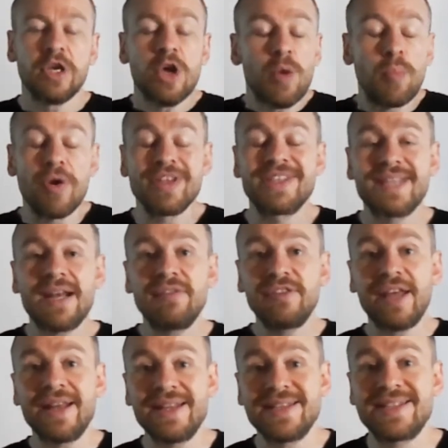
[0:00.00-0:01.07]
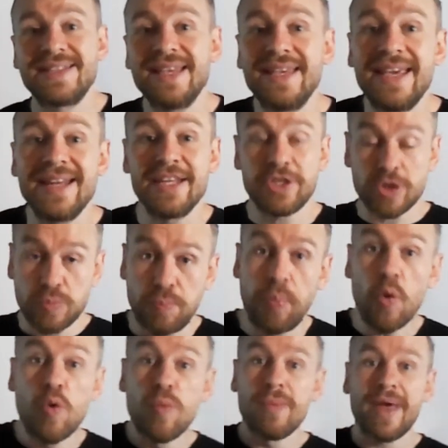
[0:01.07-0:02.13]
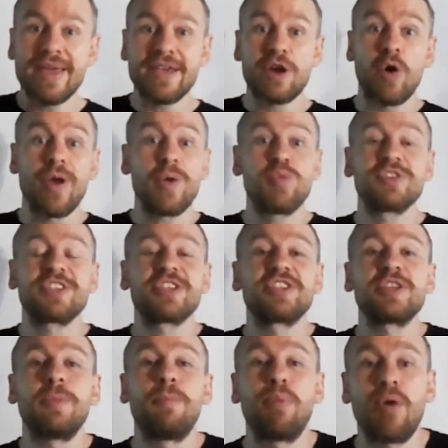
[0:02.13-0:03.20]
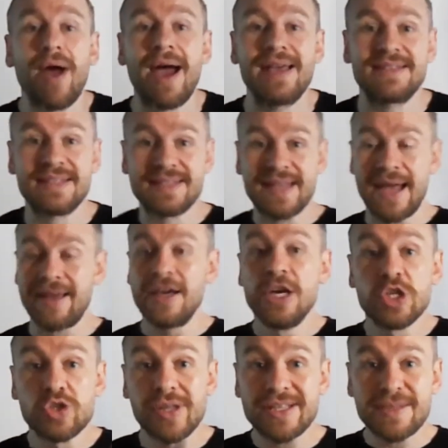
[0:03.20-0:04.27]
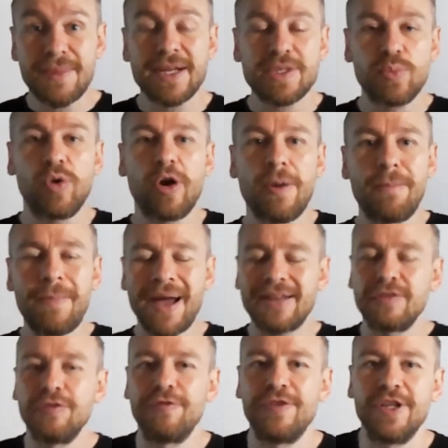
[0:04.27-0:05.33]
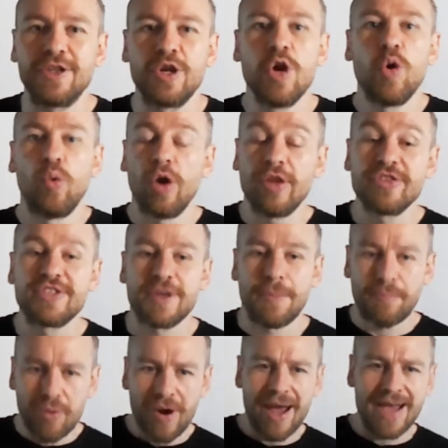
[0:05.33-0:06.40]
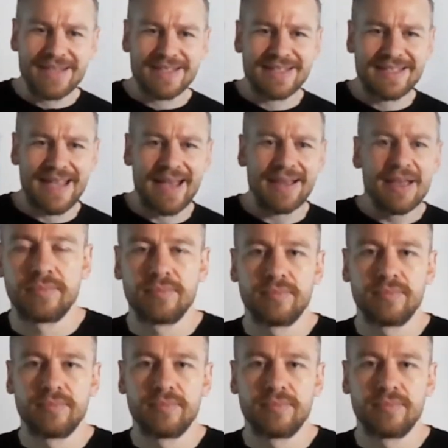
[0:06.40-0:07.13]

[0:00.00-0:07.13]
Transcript: But instead of letting it sink in, it just boom, there you go, it was a surprise attack. So let's imagine we're on a battlefield, we're on surprise attack.